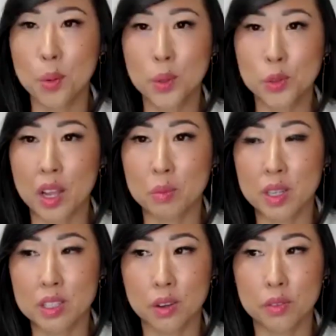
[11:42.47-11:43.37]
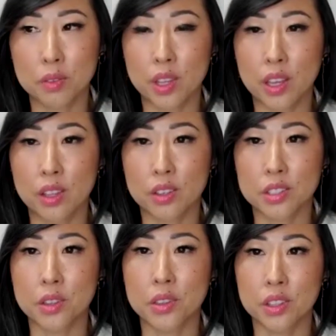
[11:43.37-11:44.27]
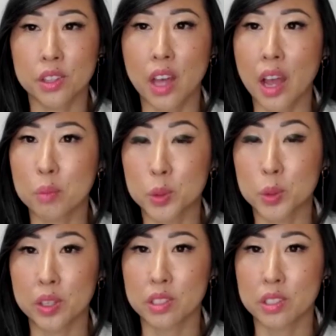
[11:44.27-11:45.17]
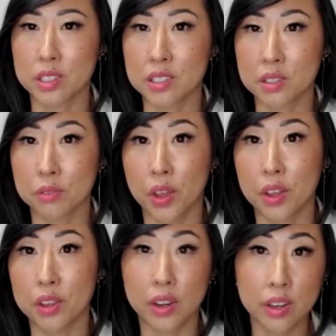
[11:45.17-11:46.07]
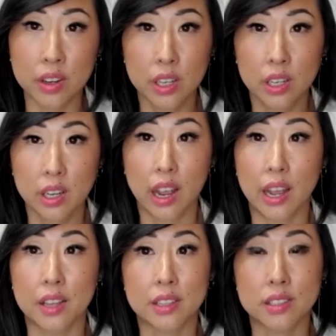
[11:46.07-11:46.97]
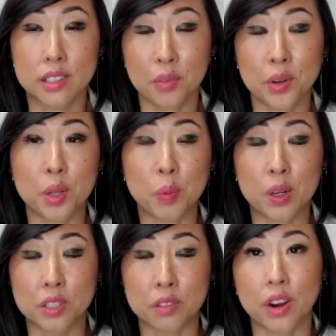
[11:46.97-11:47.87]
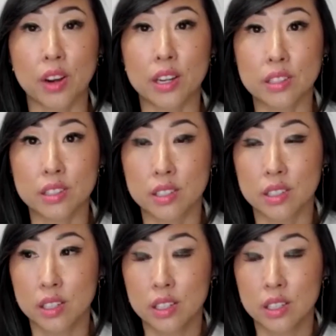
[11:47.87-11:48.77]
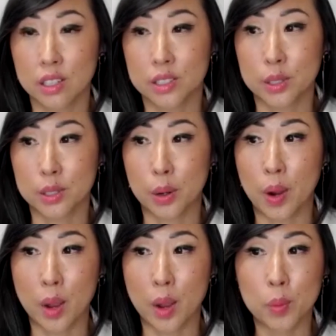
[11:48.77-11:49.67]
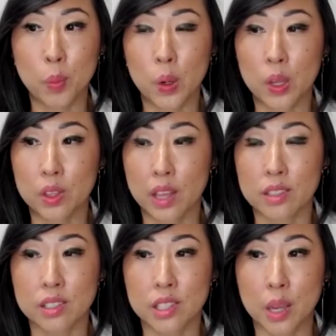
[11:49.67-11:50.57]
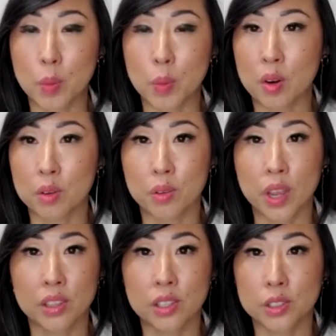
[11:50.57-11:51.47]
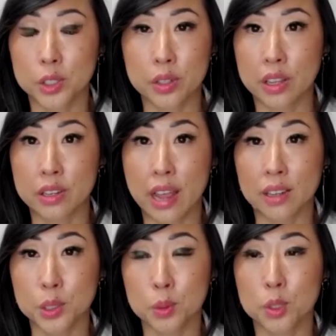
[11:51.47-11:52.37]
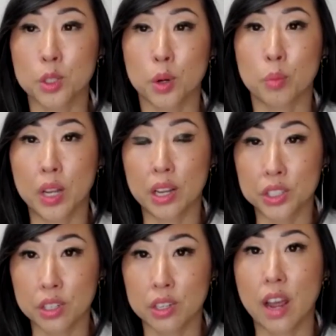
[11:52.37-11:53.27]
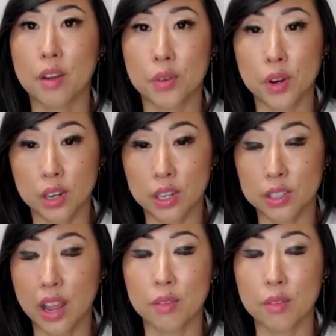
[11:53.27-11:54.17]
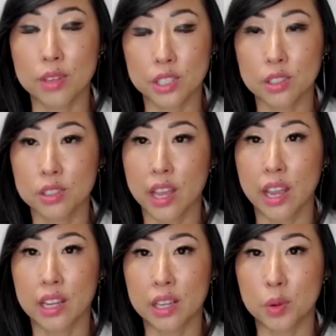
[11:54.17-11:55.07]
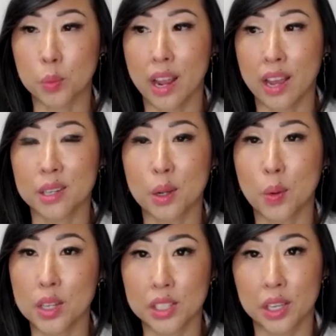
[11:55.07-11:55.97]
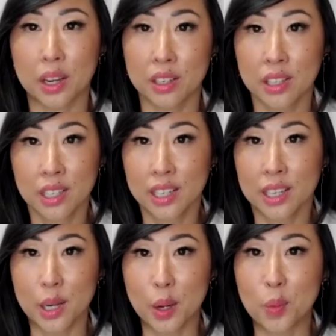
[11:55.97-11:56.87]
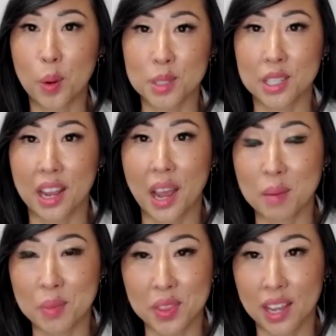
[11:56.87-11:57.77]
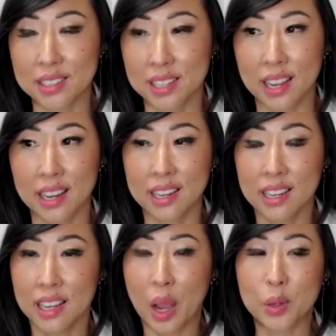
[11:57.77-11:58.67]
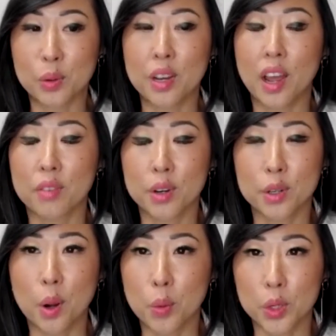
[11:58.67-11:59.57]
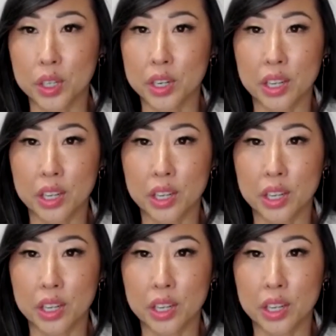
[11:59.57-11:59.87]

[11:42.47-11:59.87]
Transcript: reminded myself that there's a thin line between success and failure and that's definitely perseverance so i would put that same amount of faith and, and actual determination and effort into every single day even when i had no idea you know what was going to happen that day you never know when you're going to